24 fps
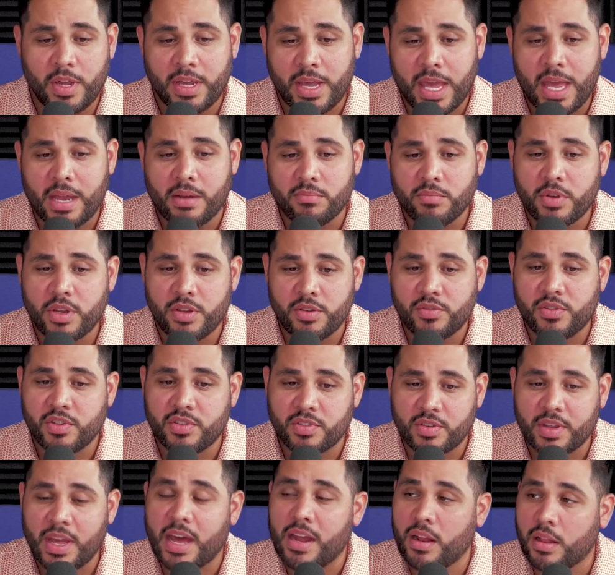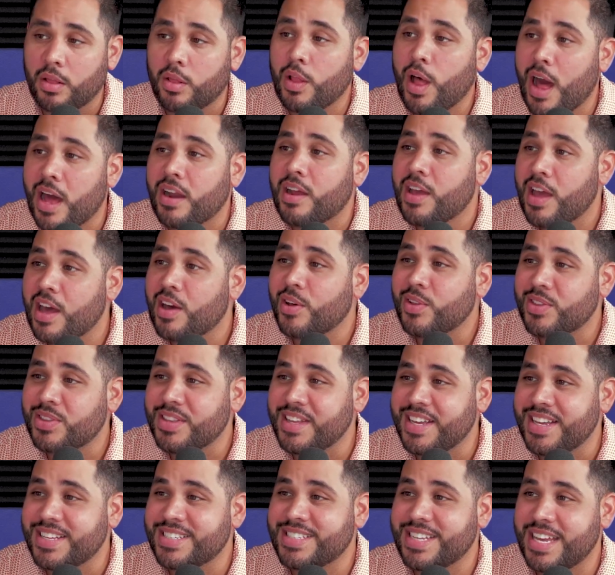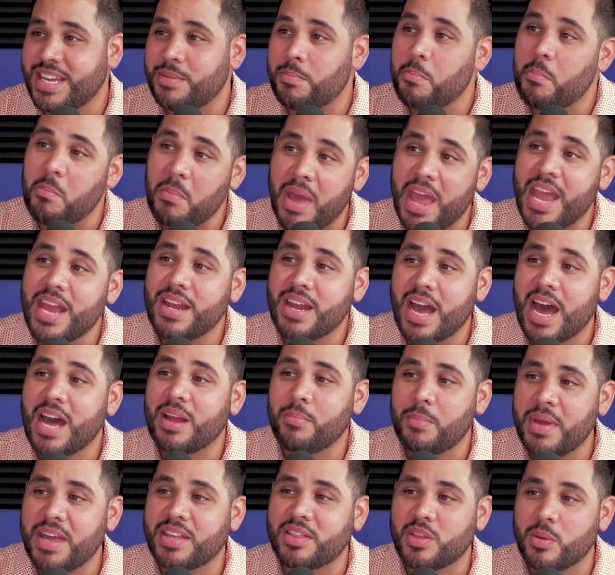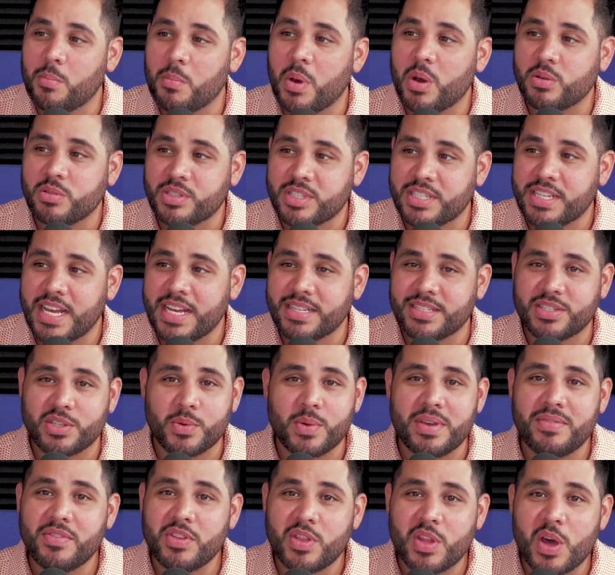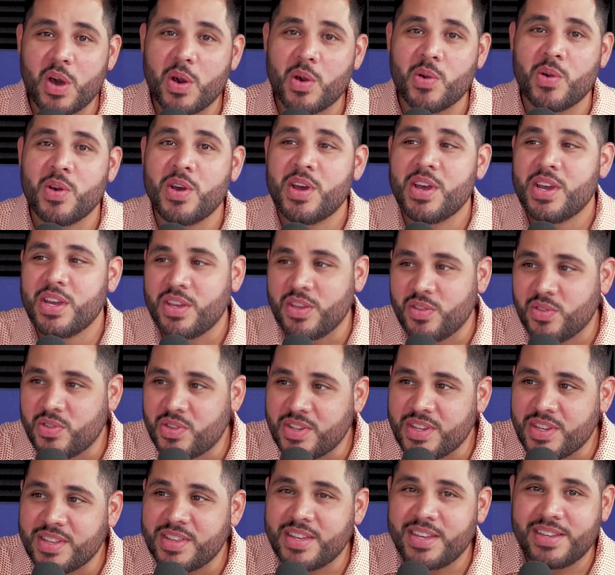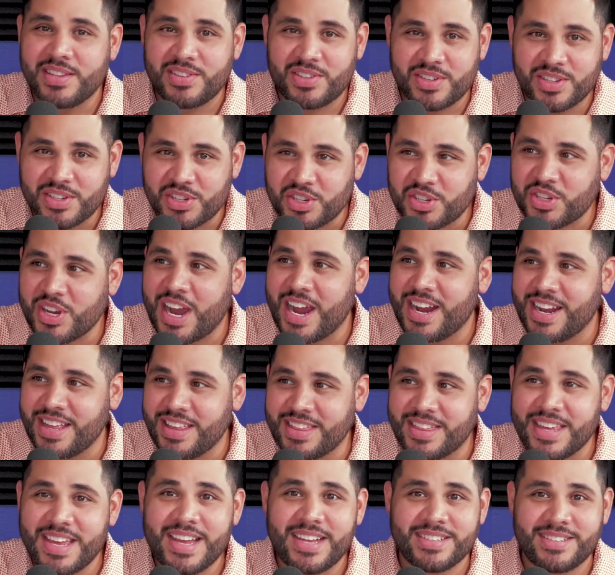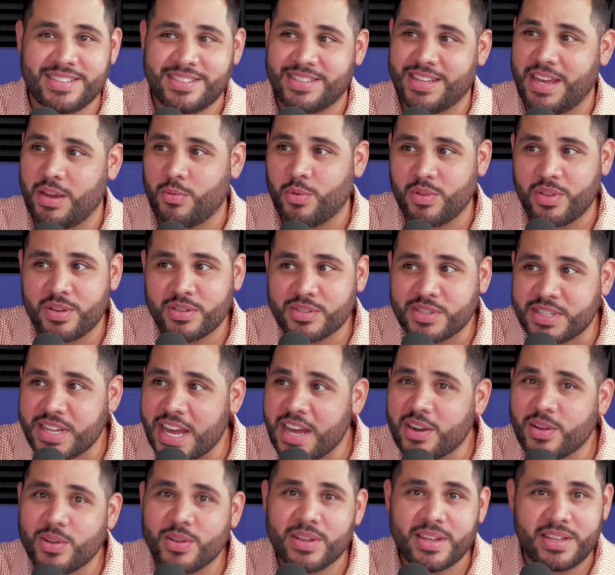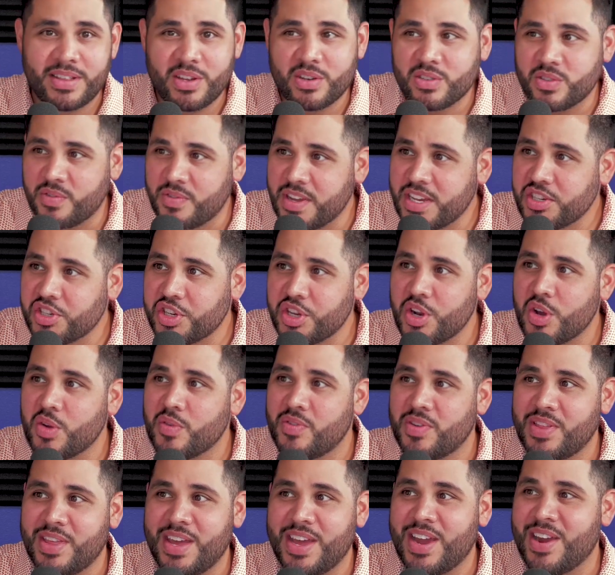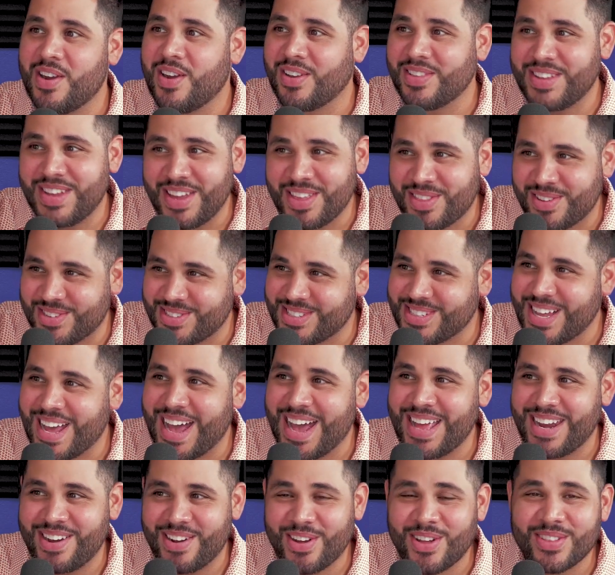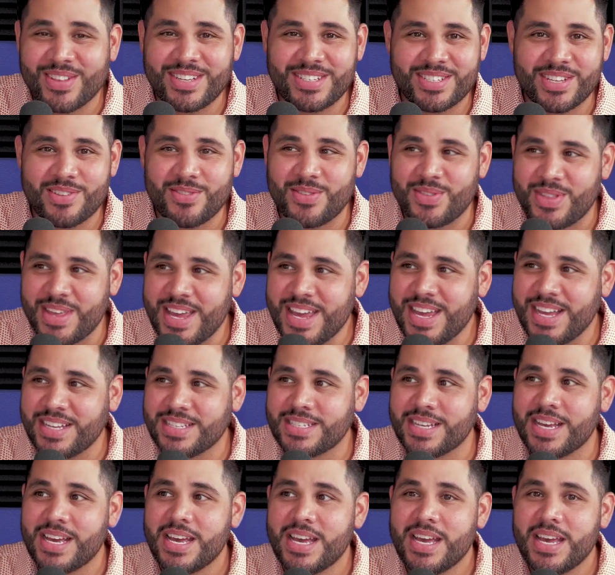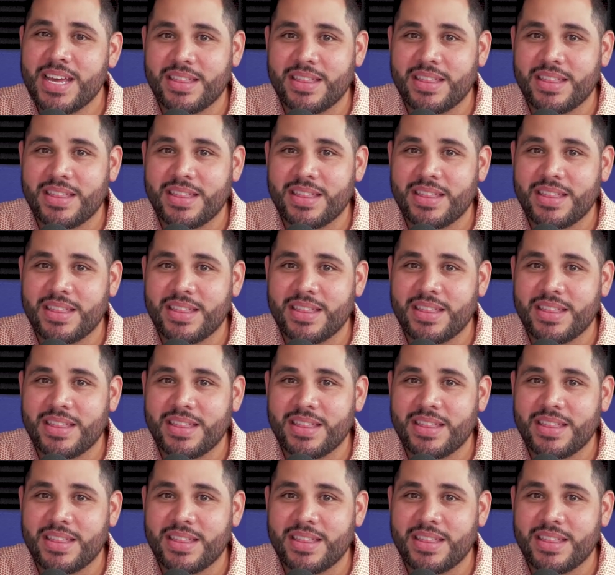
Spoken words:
again, you just got a lot of health needs. It may not make the most sense. So even though you see these shiny things, it's like, well, there's dental and there's vision over there on the other side and all these other things.